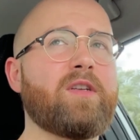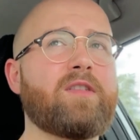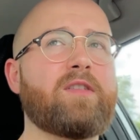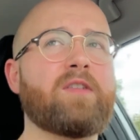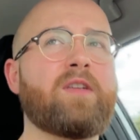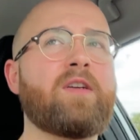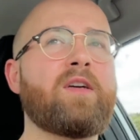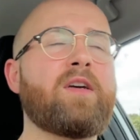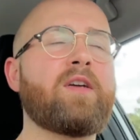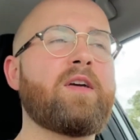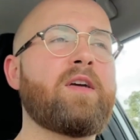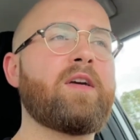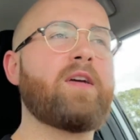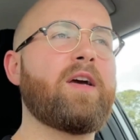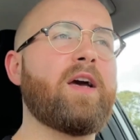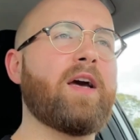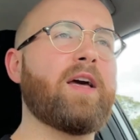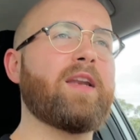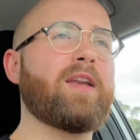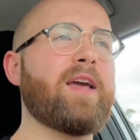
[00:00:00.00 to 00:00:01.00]
it is,
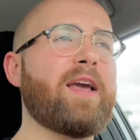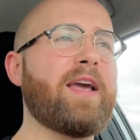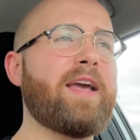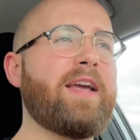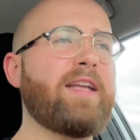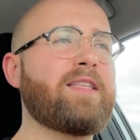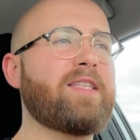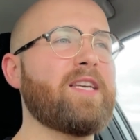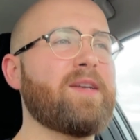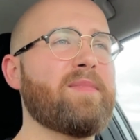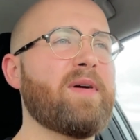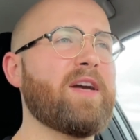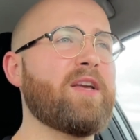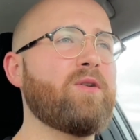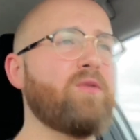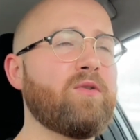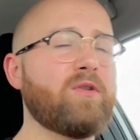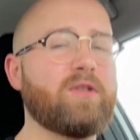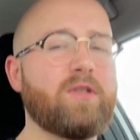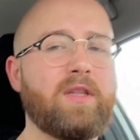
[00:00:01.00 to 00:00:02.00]
and 80
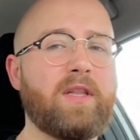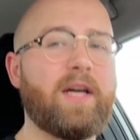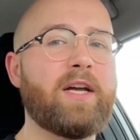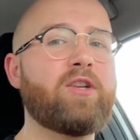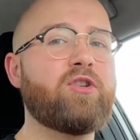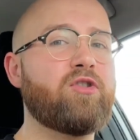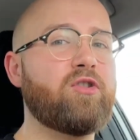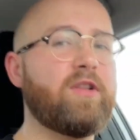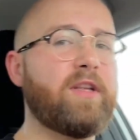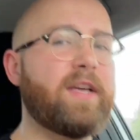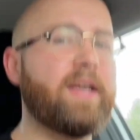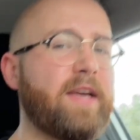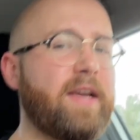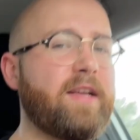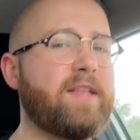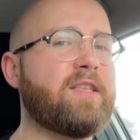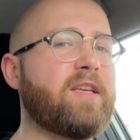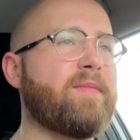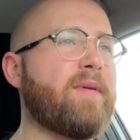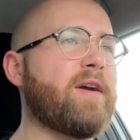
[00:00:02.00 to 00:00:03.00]
miles,
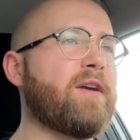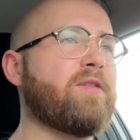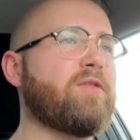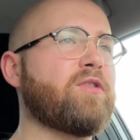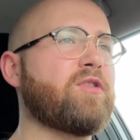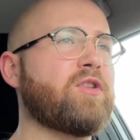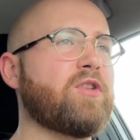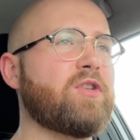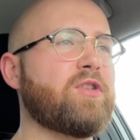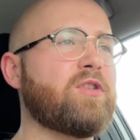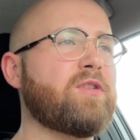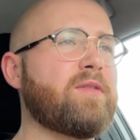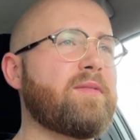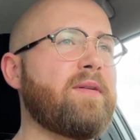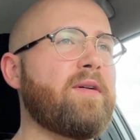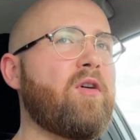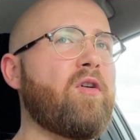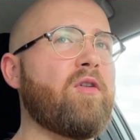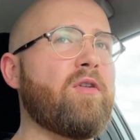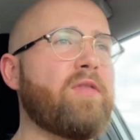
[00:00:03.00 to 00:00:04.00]
literally 80 miles just
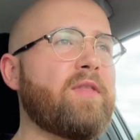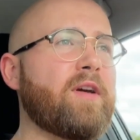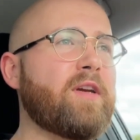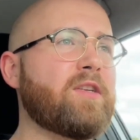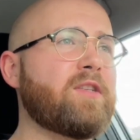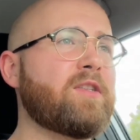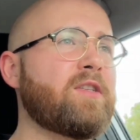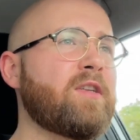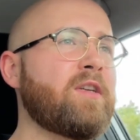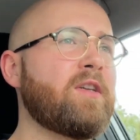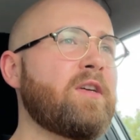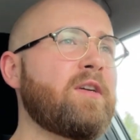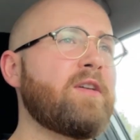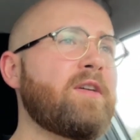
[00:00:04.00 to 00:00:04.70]
on this